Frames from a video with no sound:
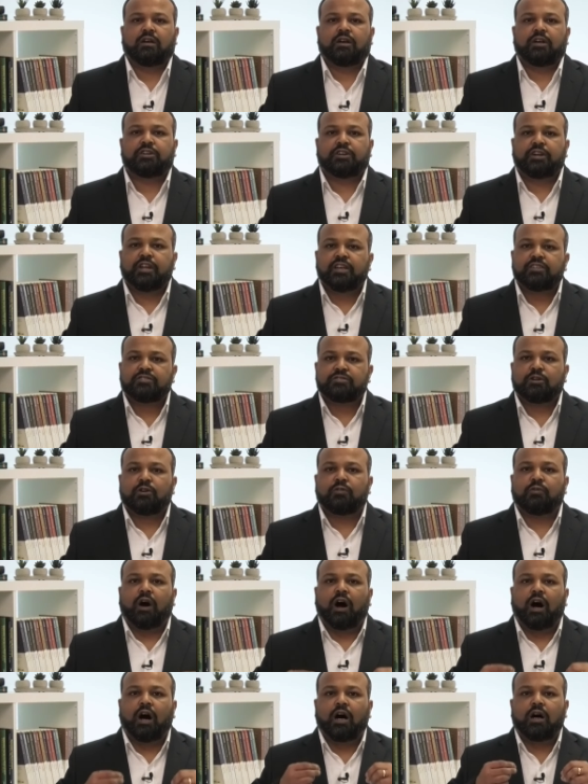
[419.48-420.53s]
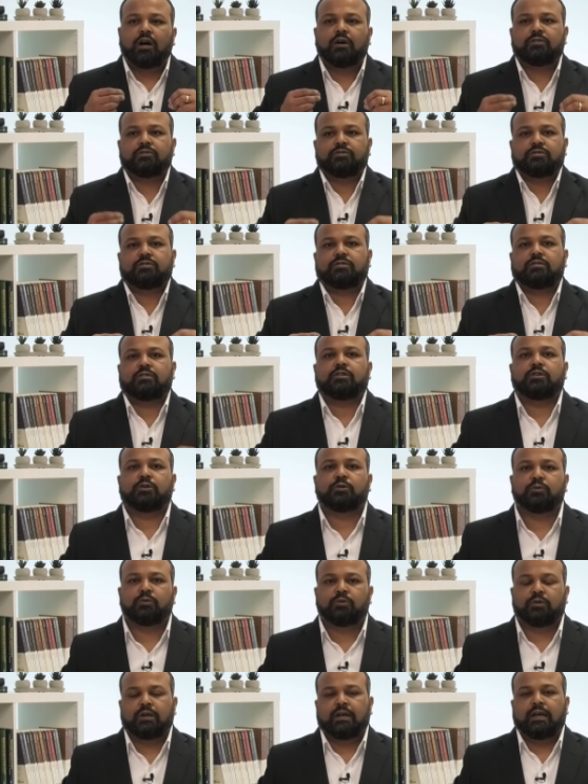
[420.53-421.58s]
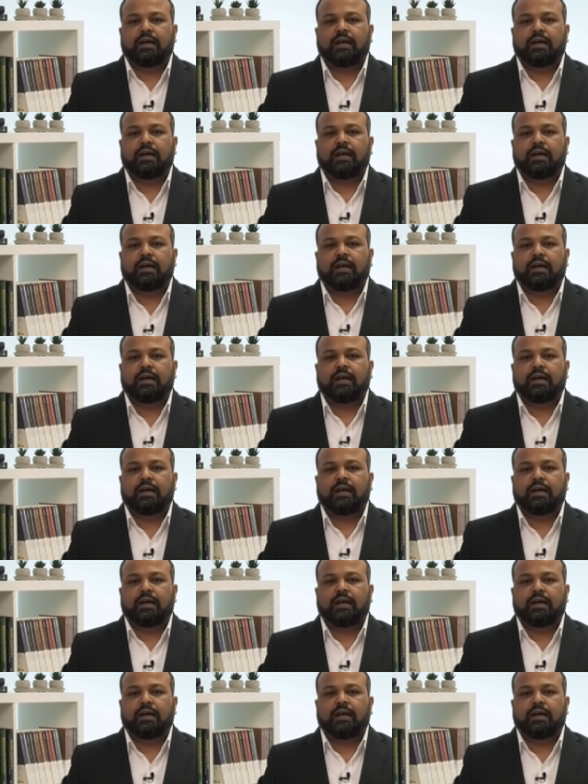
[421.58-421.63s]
a test of how to